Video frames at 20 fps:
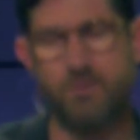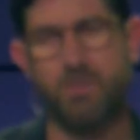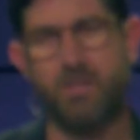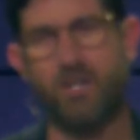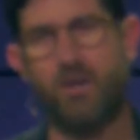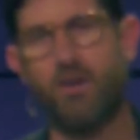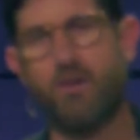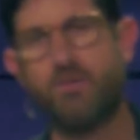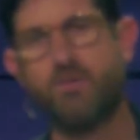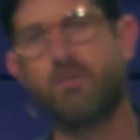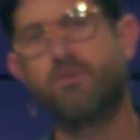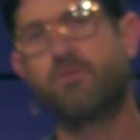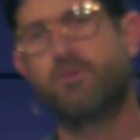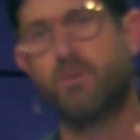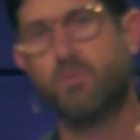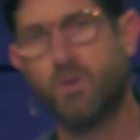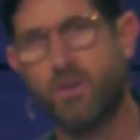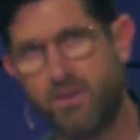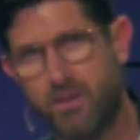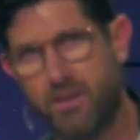but also
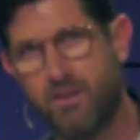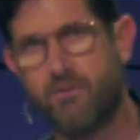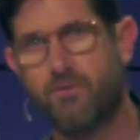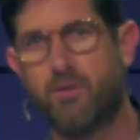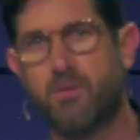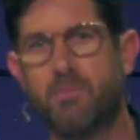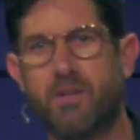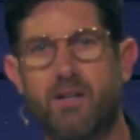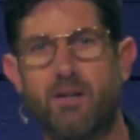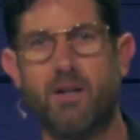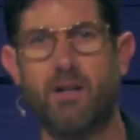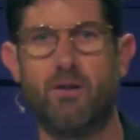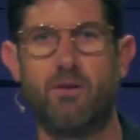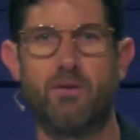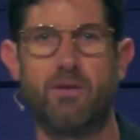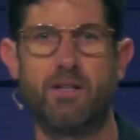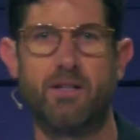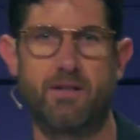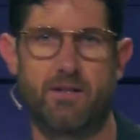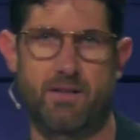from within, from their
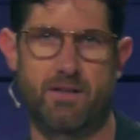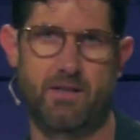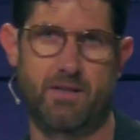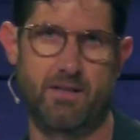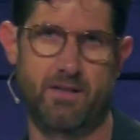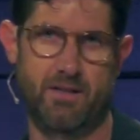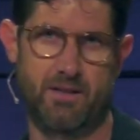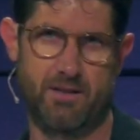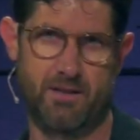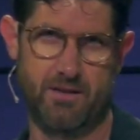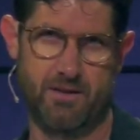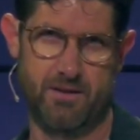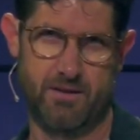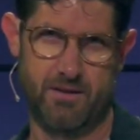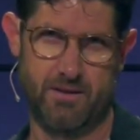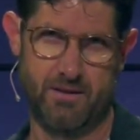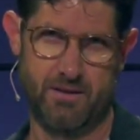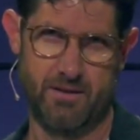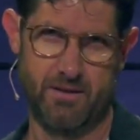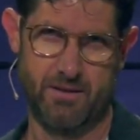own
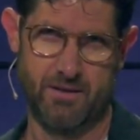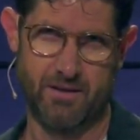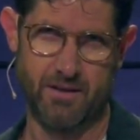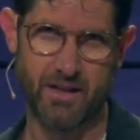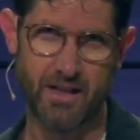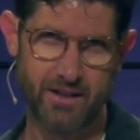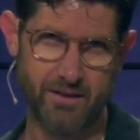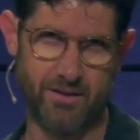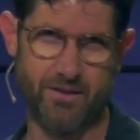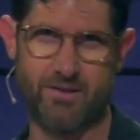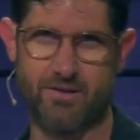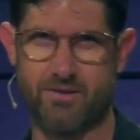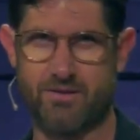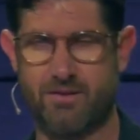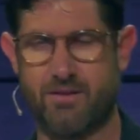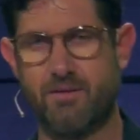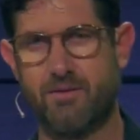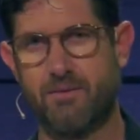leaders.